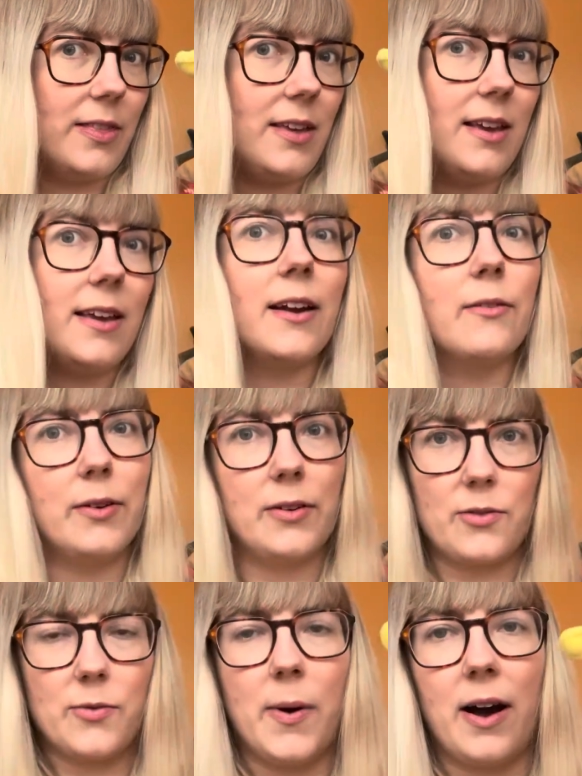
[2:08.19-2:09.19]
the get rid
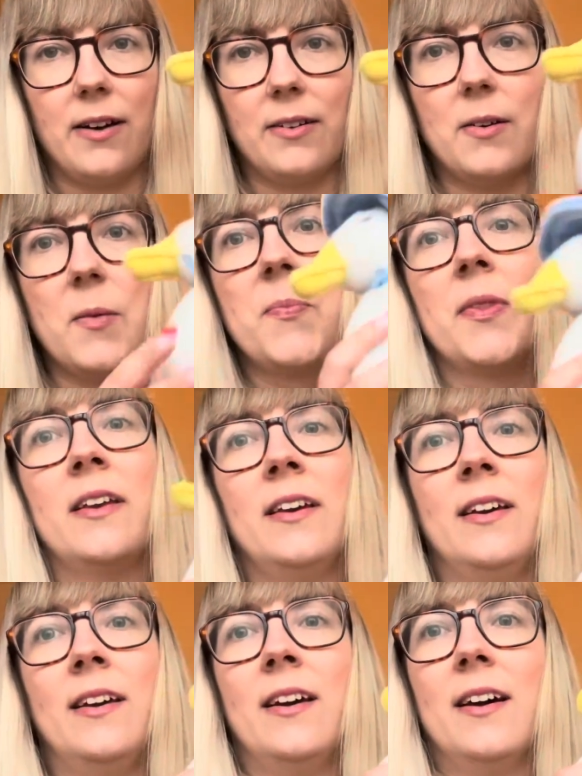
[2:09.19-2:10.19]
of pile.
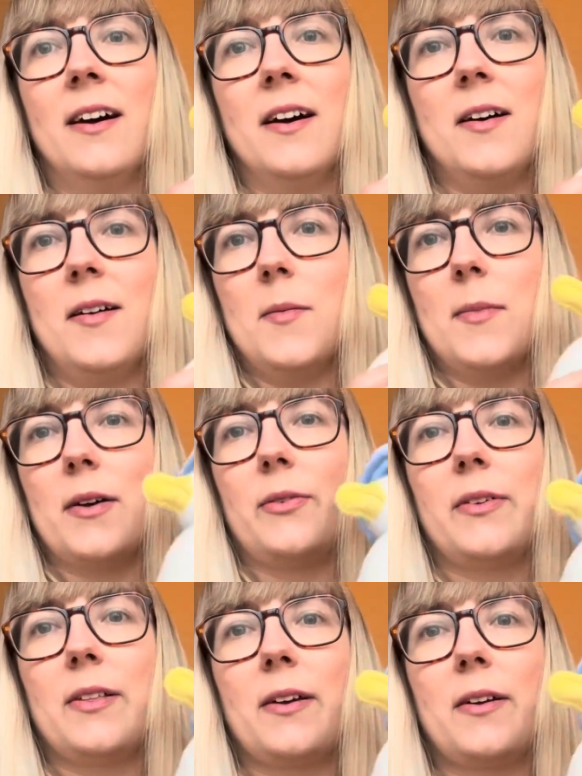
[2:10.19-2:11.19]
I
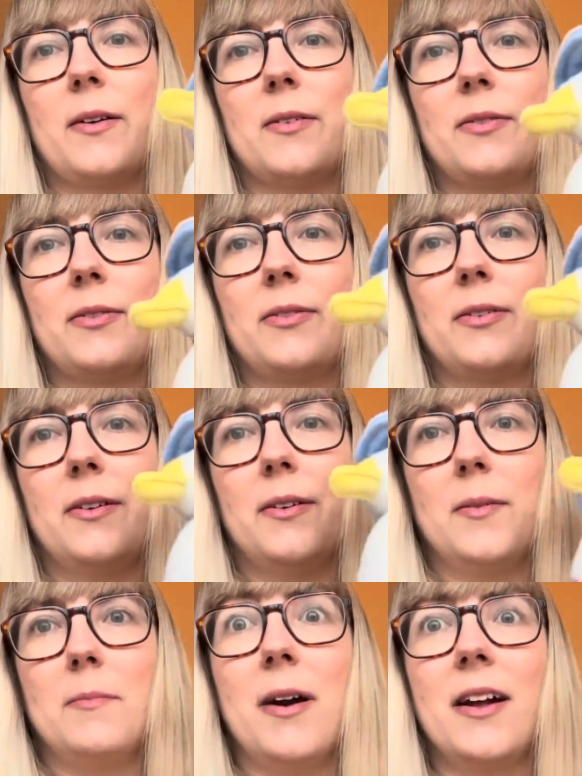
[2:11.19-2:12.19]
feel like
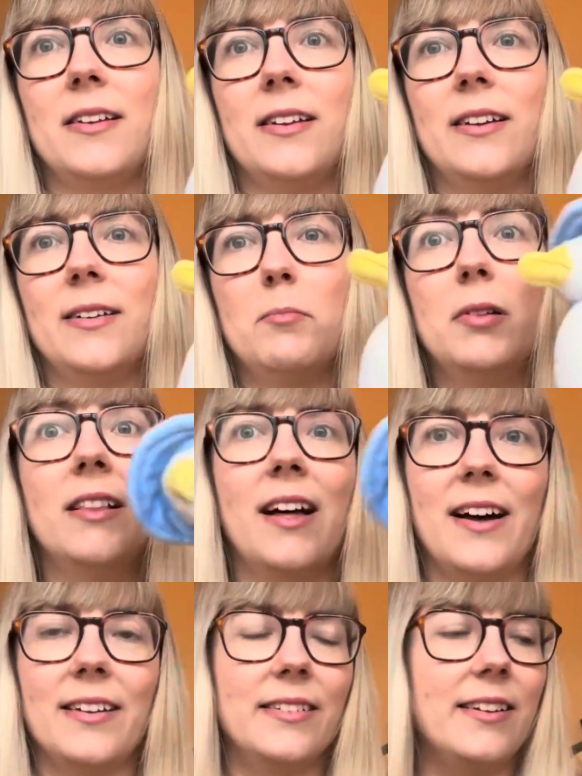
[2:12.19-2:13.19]
my
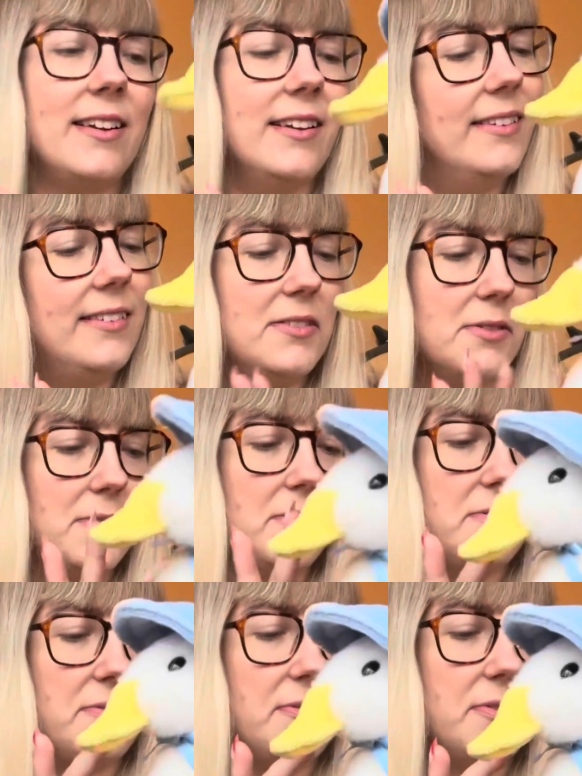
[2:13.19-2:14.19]
plan is sort of,